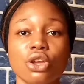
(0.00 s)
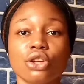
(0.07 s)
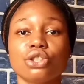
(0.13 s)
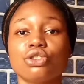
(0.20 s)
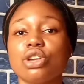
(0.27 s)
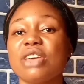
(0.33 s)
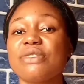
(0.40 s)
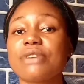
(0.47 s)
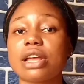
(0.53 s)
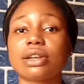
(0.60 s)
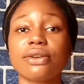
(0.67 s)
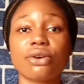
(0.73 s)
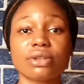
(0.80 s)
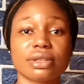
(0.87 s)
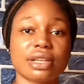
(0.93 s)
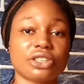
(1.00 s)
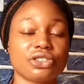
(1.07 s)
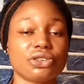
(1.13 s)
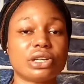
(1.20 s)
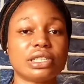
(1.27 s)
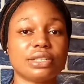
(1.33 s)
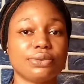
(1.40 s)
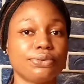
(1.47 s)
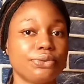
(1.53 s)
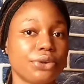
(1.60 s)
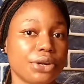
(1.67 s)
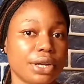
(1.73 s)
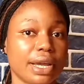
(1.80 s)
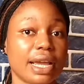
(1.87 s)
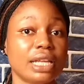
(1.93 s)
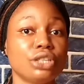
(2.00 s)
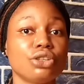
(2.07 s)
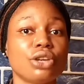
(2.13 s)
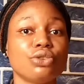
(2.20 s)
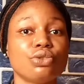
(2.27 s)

so if you're not naturally fair and you're